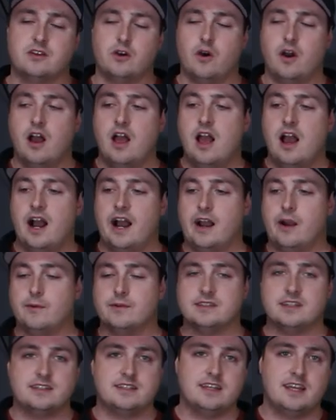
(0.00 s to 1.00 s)
So I
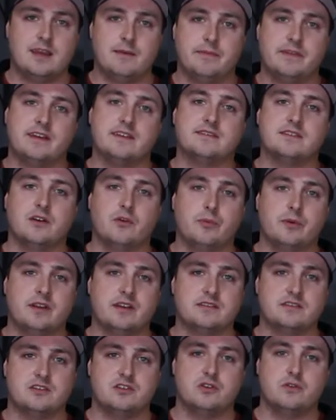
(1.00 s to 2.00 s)
always like to keep things
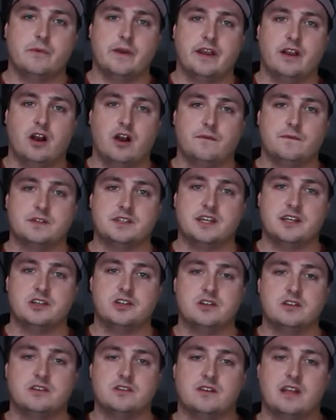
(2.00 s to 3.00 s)
open as a two-way conversation,